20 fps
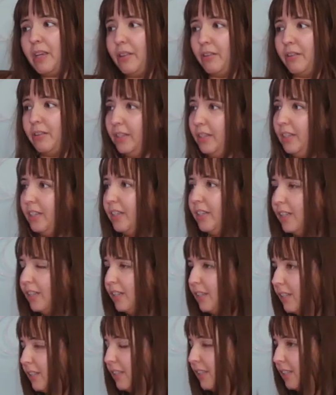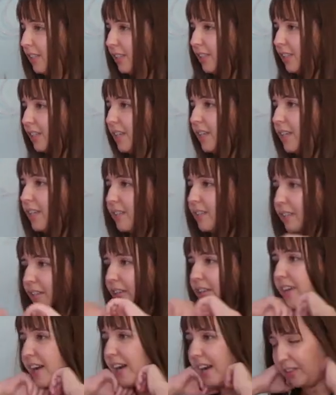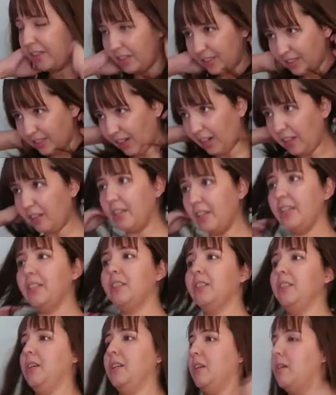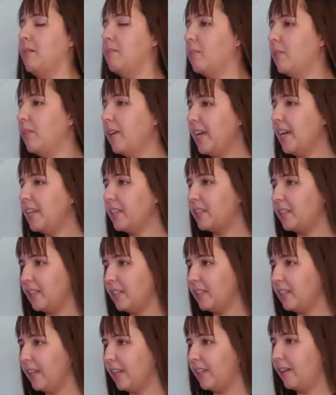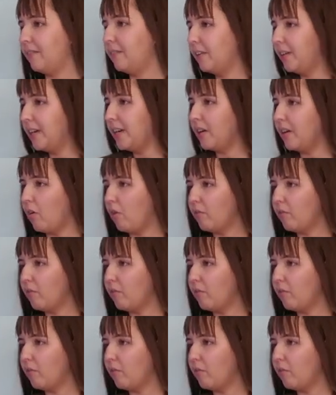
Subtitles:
either. So yeah, the style is more like this, like a very